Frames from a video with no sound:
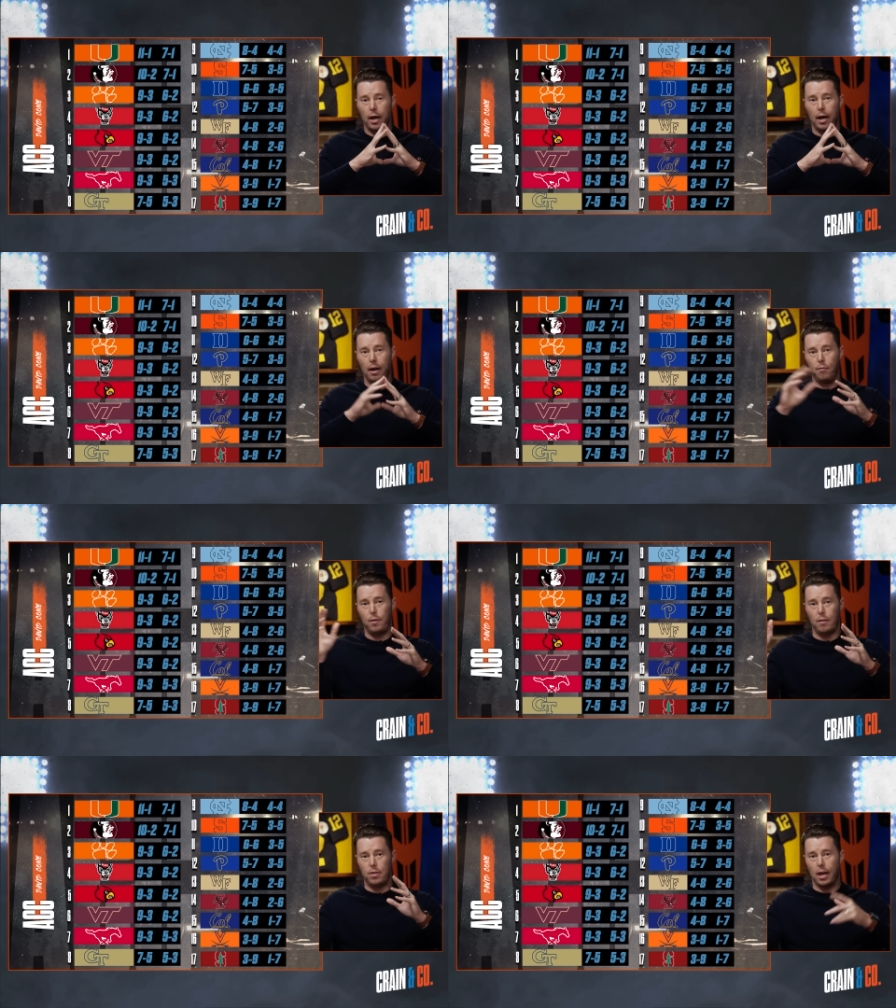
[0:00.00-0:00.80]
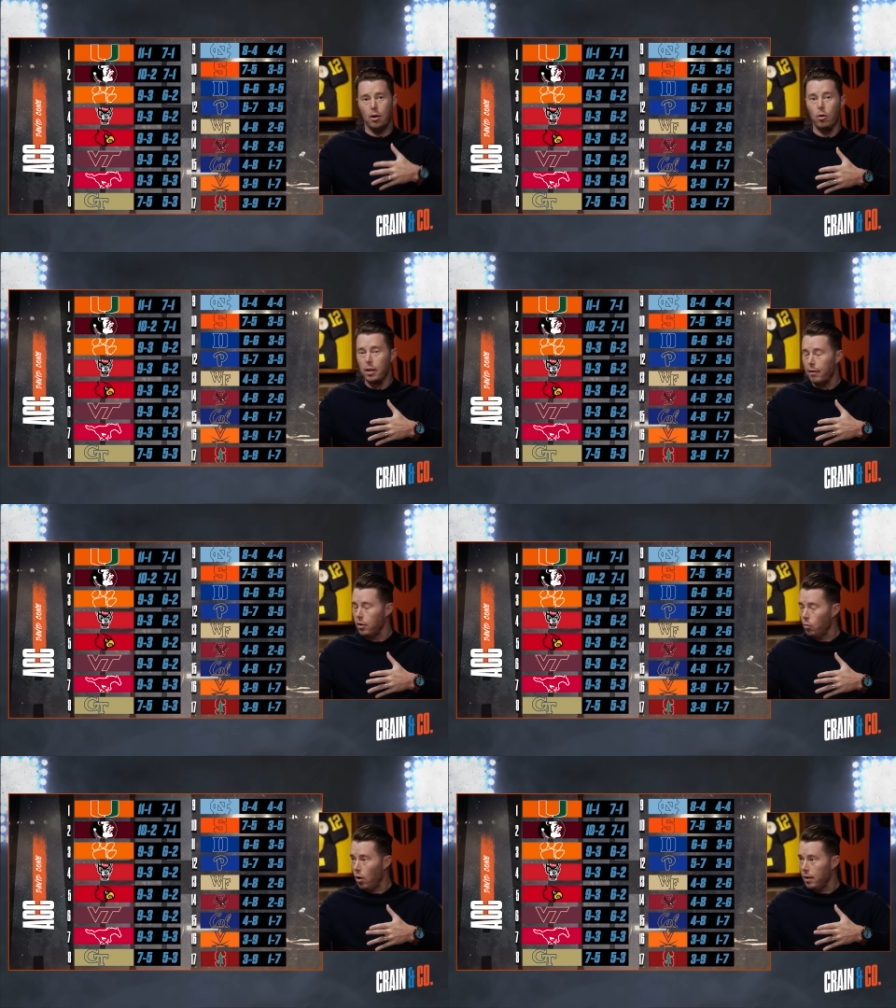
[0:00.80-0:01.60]
if they go
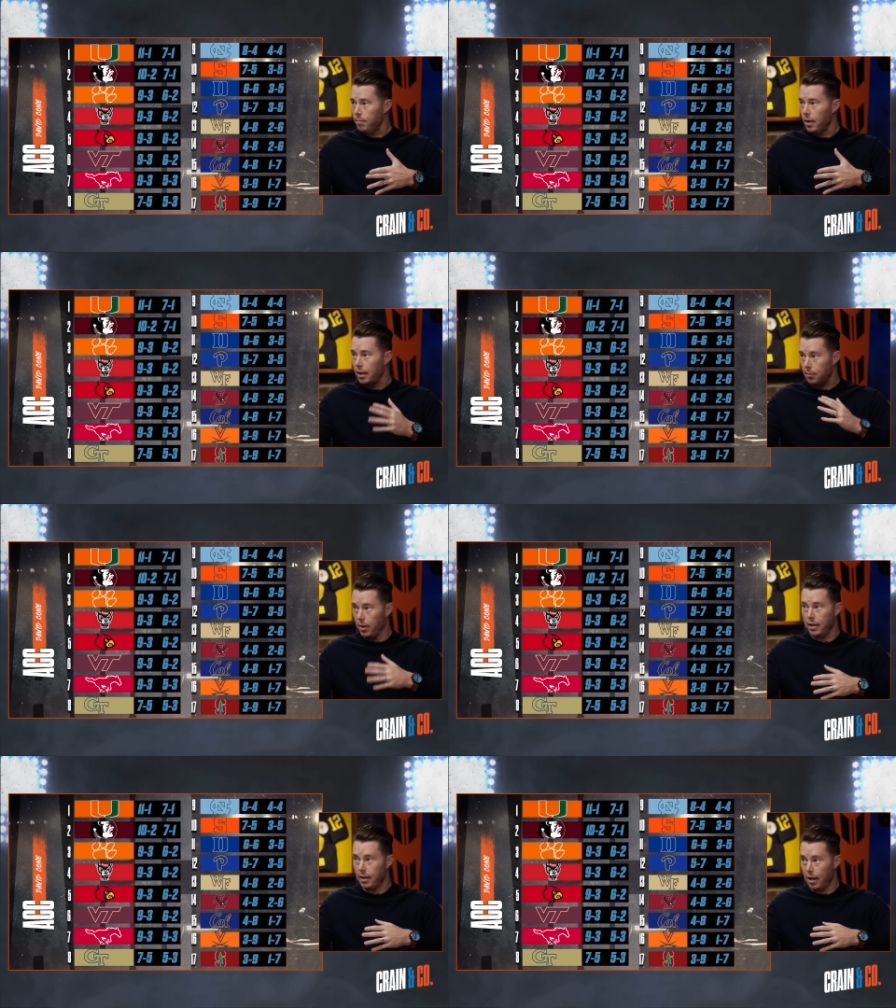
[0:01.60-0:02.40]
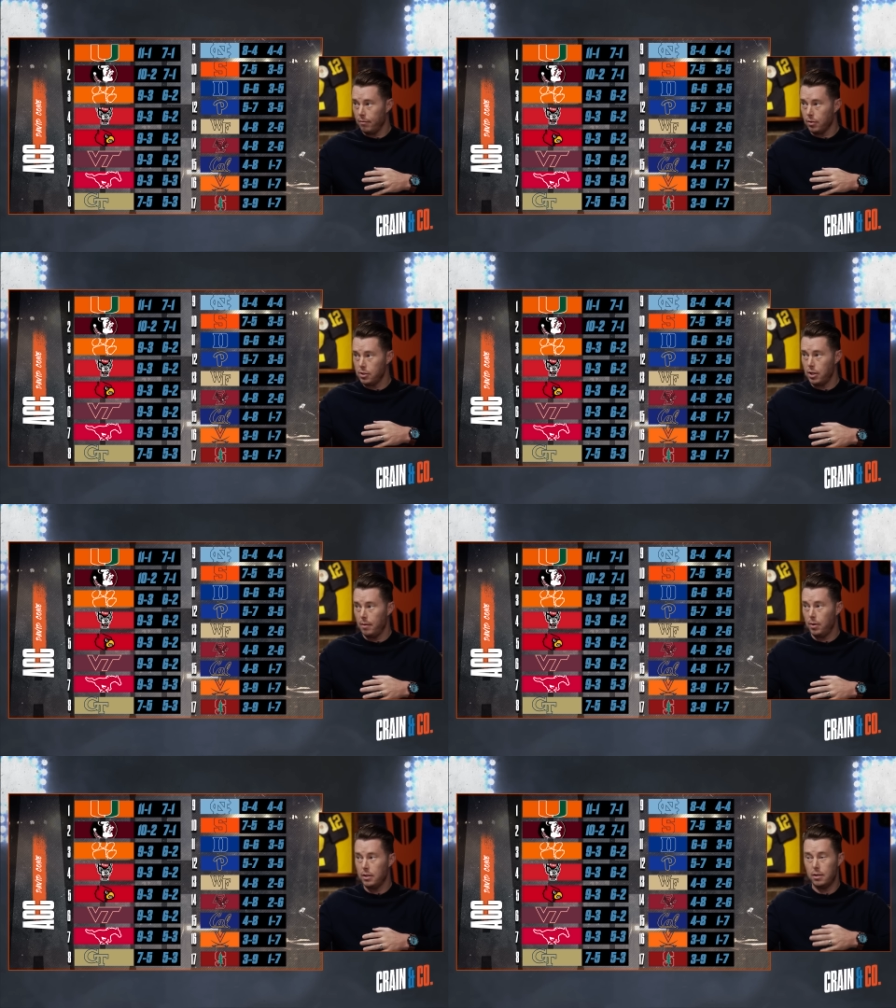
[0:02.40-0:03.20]
11-1 and they play in the conference
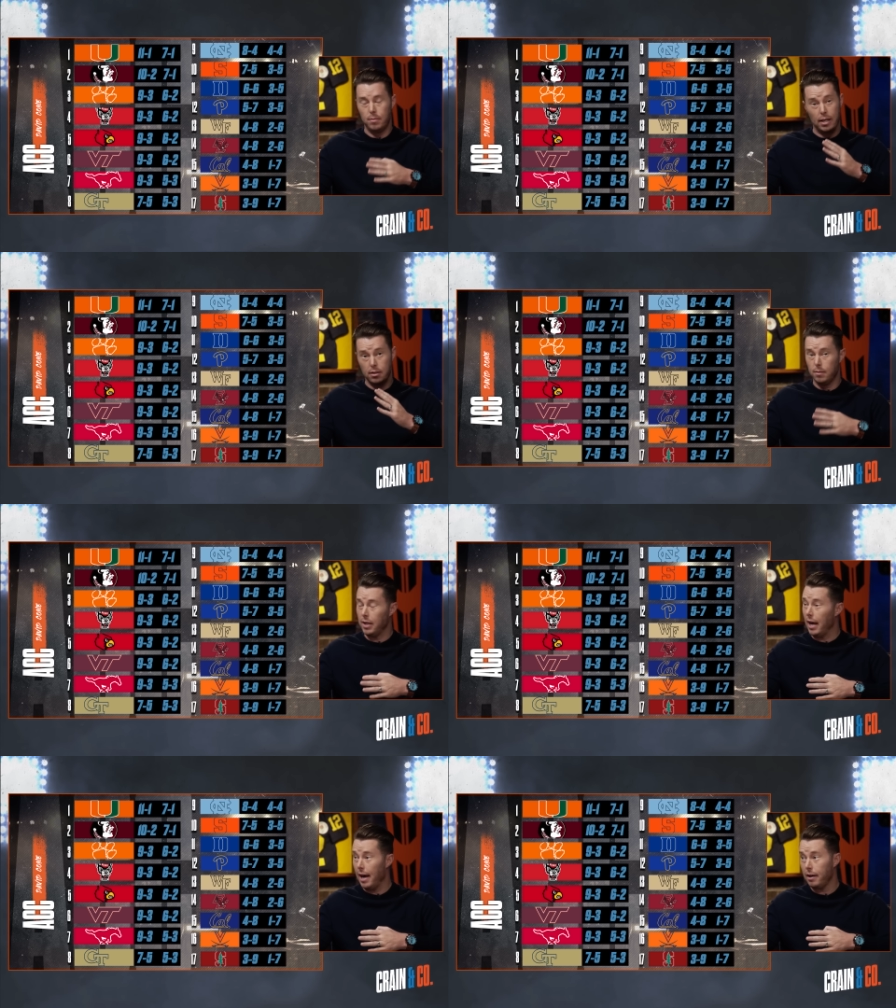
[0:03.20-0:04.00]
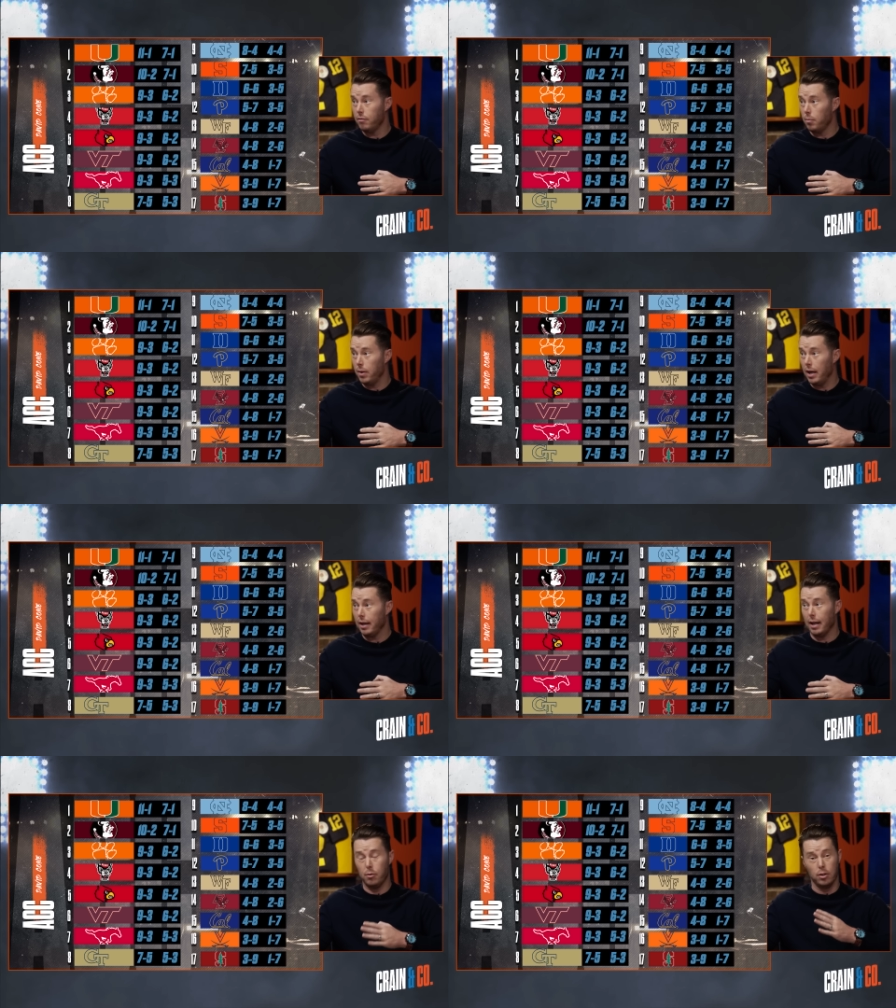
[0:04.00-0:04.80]
championship, that's going to be a heck of a pick,
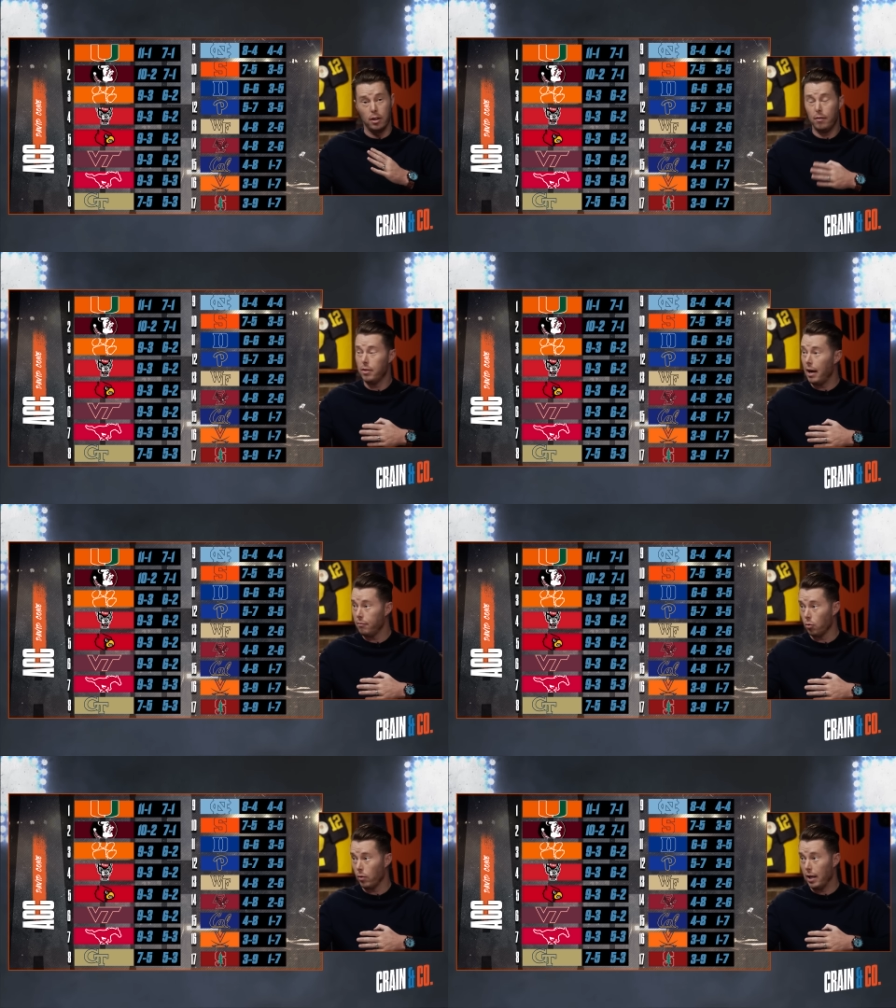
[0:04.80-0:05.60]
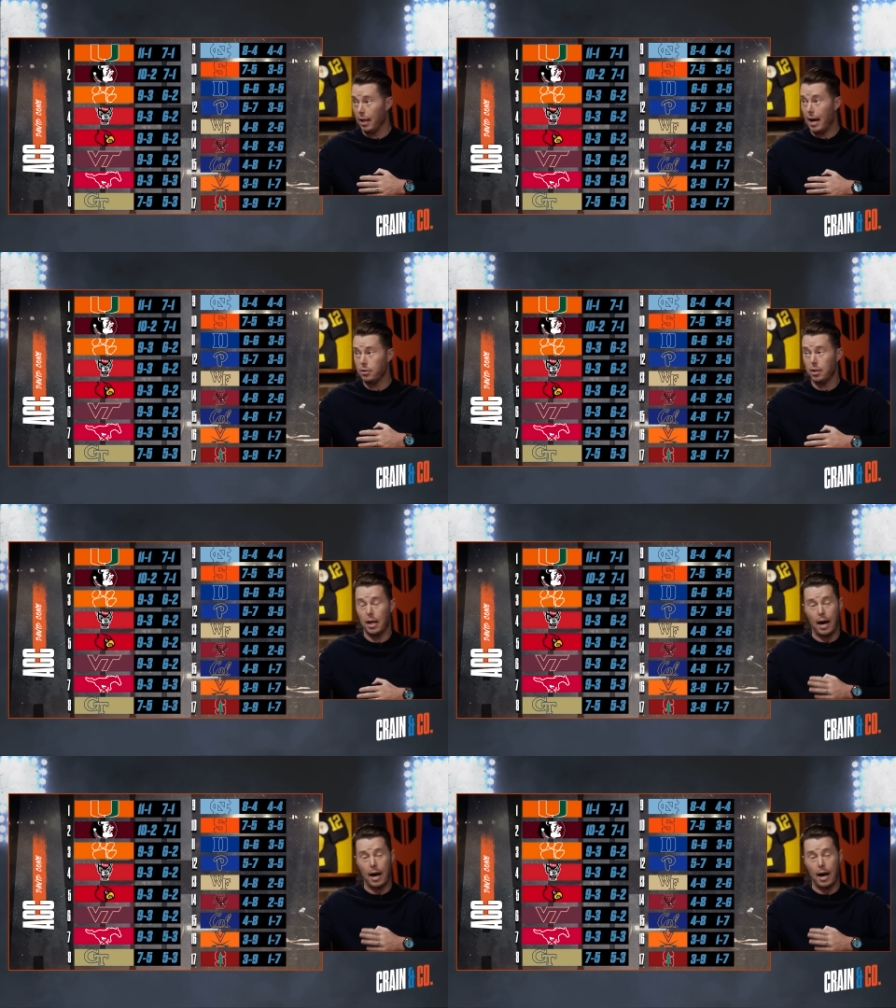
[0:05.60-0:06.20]
and I would love that for Rhett Lashley.